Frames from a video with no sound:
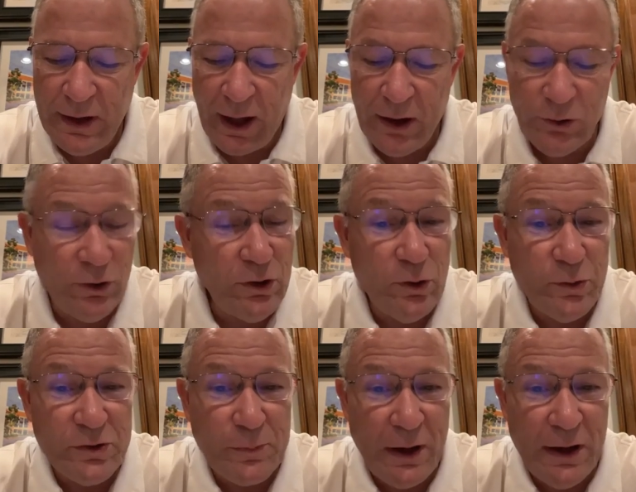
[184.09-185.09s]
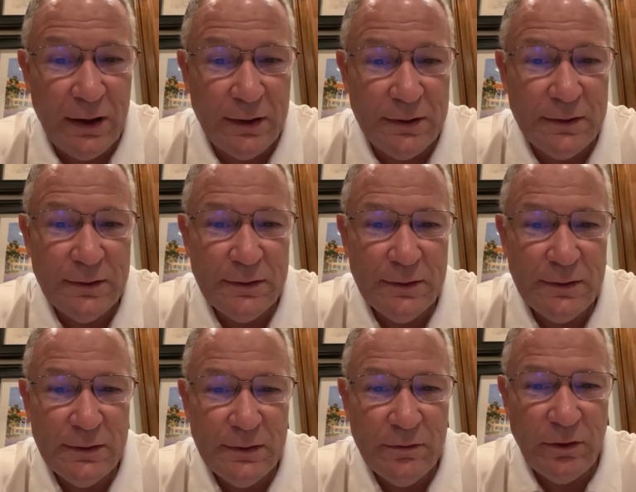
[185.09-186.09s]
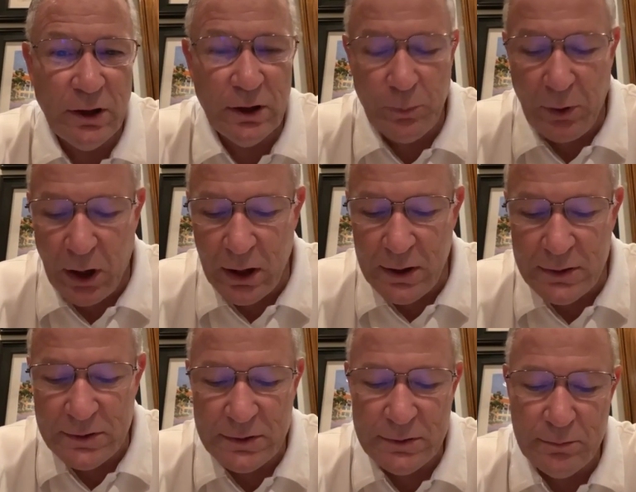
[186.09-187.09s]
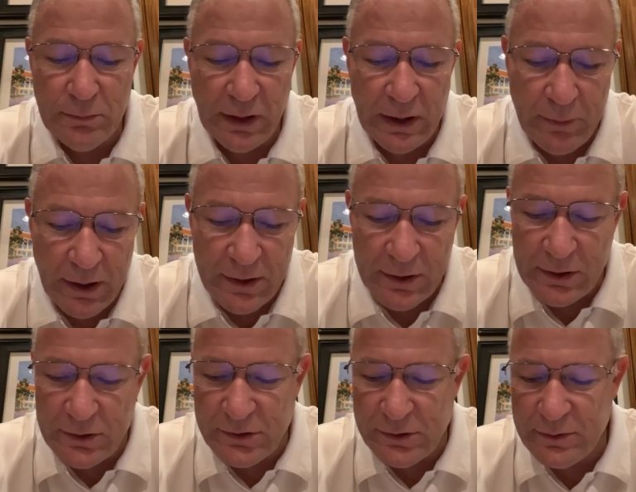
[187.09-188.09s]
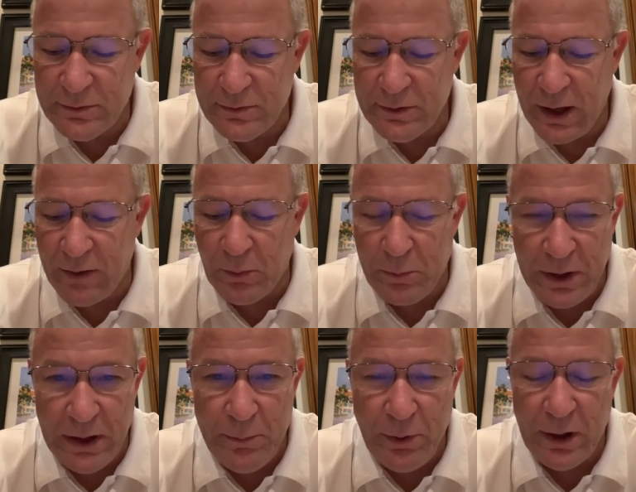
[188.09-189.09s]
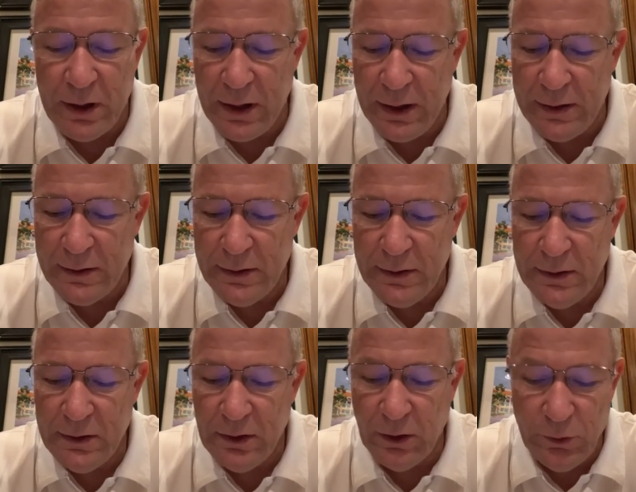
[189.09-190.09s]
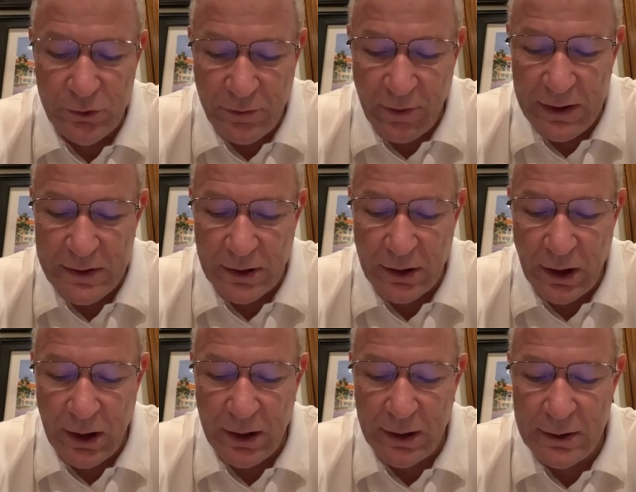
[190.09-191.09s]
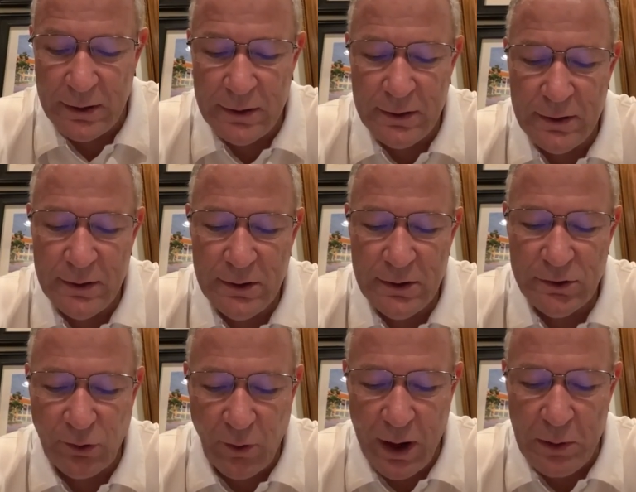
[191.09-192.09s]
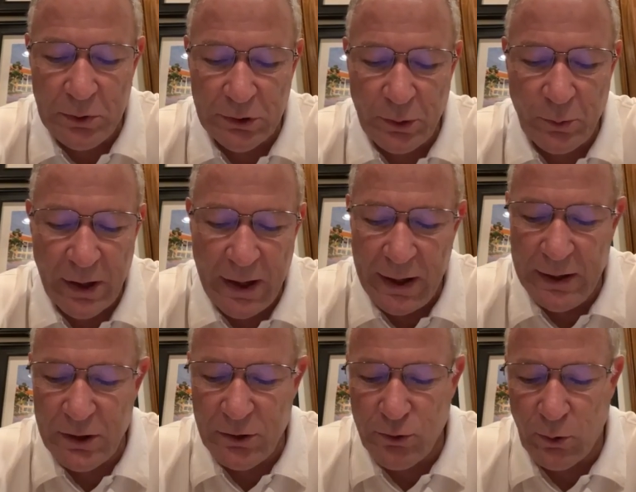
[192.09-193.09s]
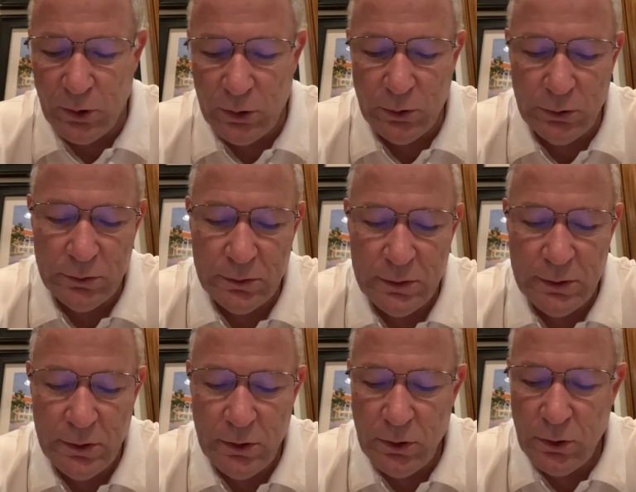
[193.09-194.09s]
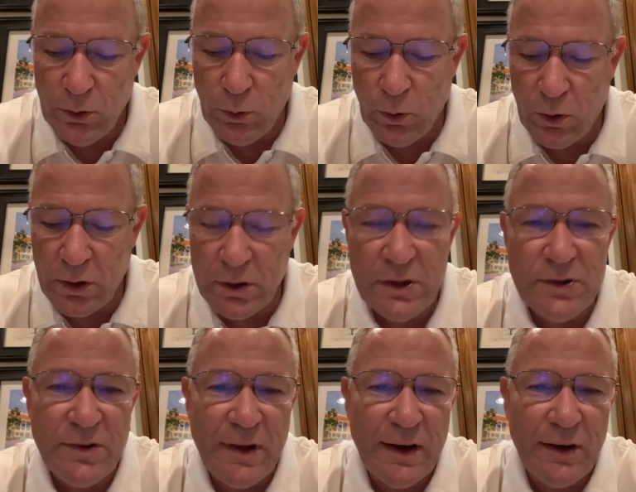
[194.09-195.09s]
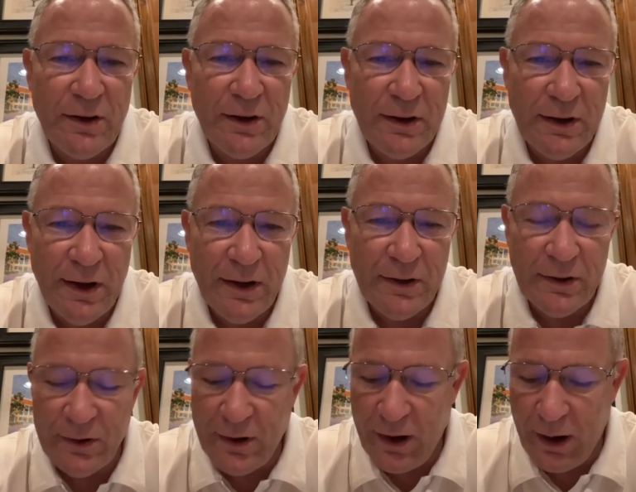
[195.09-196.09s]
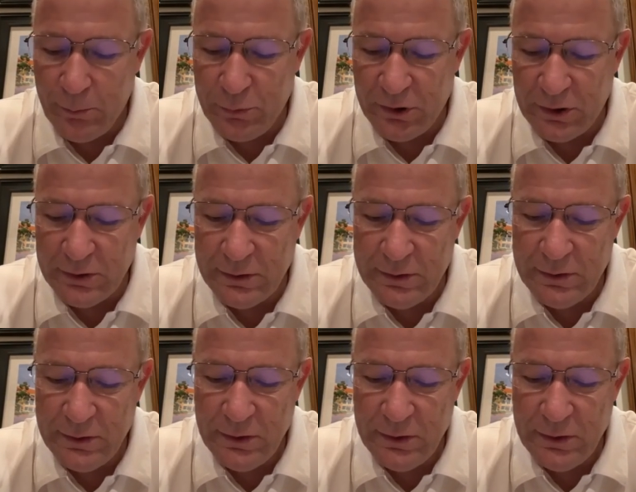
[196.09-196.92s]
How do you respond? Fall apart, blame others, have a pity party, lose faith in God, scramble to regain control, or is there another option?